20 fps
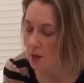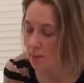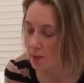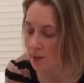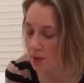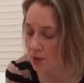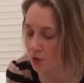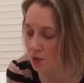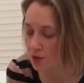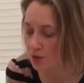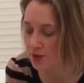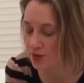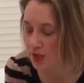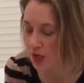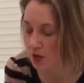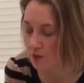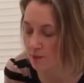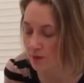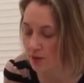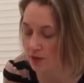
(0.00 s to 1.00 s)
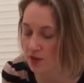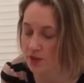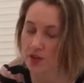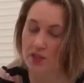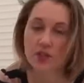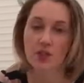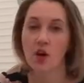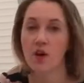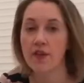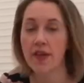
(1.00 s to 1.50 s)
But also, because
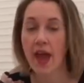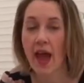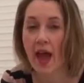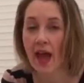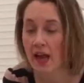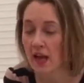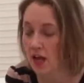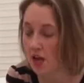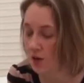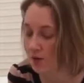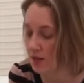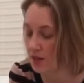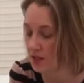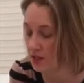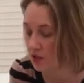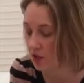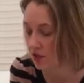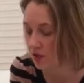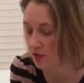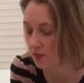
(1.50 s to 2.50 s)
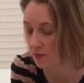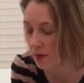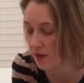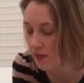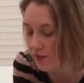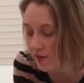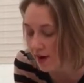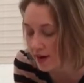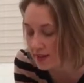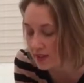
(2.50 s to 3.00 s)
it's got the aloe and it's got some
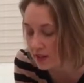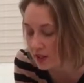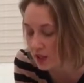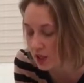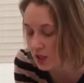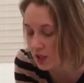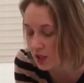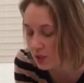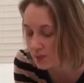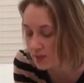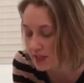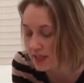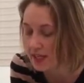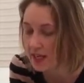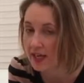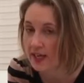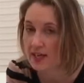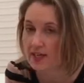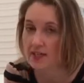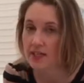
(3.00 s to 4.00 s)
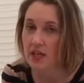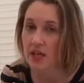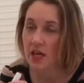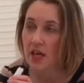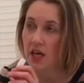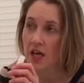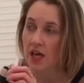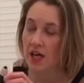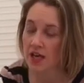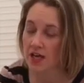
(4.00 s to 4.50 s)
other added herbs in it,
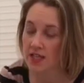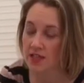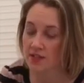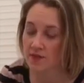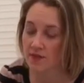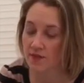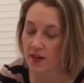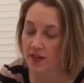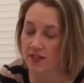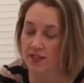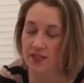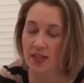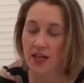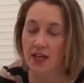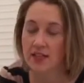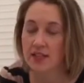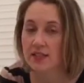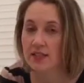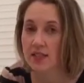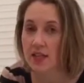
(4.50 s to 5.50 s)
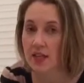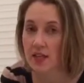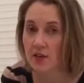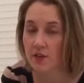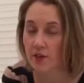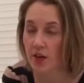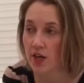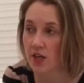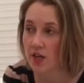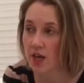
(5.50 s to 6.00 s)
it's
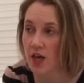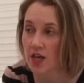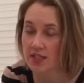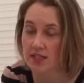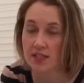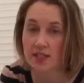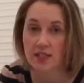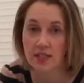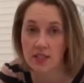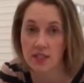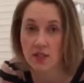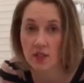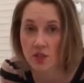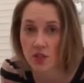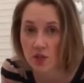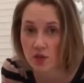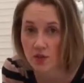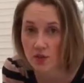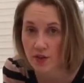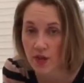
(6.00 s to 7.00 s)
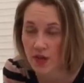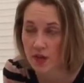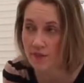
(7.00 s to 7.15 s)
fantastic as a skin soother.